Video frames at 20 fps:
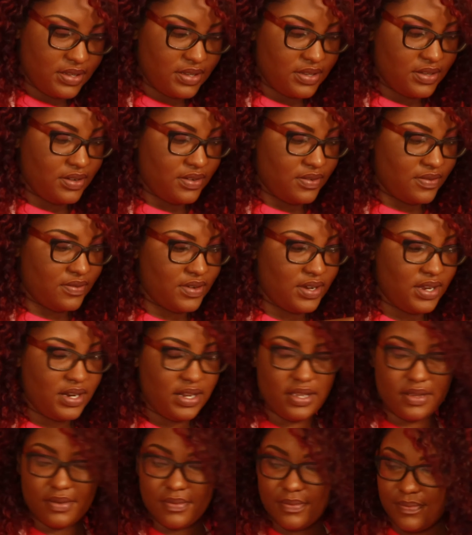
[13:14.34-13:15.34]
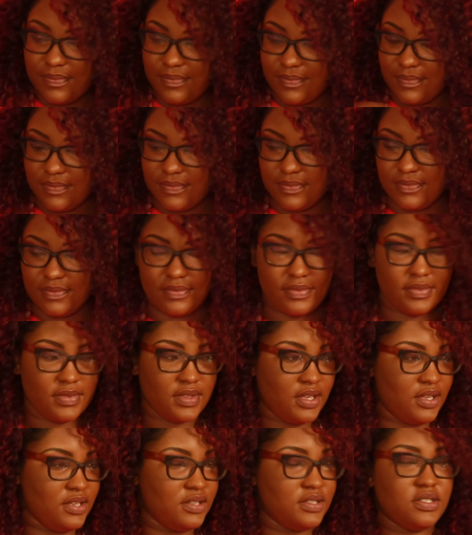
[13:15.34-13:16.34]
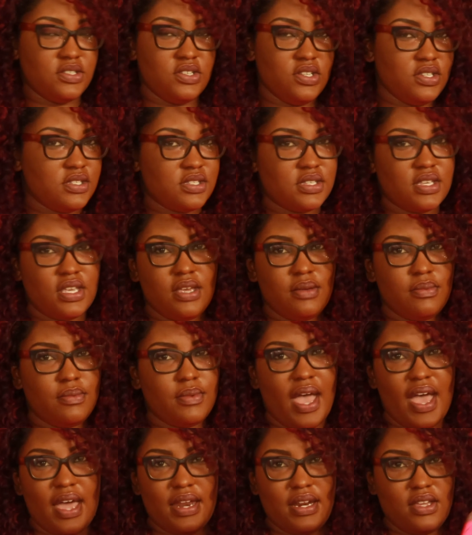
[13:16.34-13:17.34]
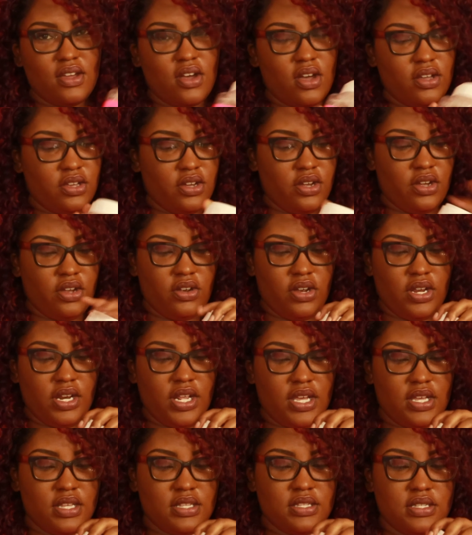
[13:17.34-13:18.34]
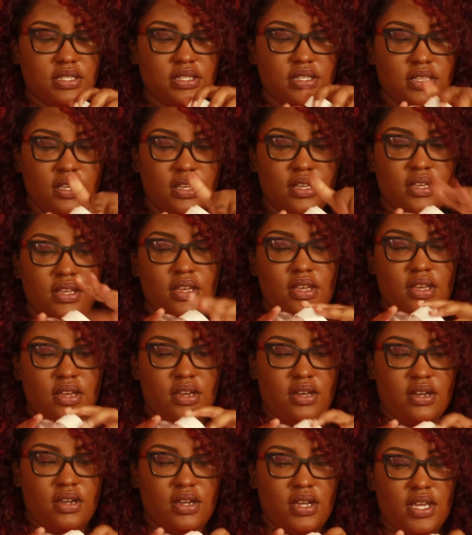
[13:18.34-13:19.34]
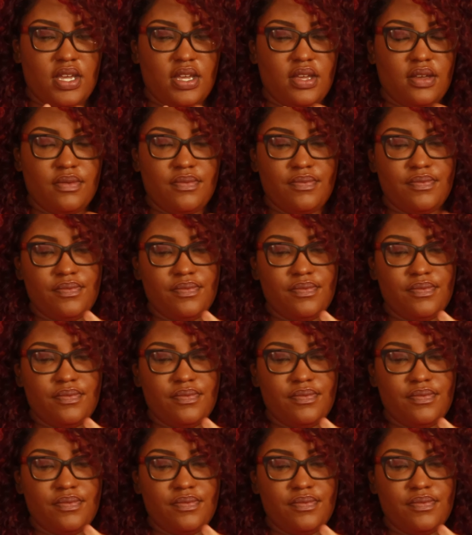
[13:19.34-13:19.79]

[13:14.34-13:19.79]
Alrighty. Just keep adding all your ingredients. Alright.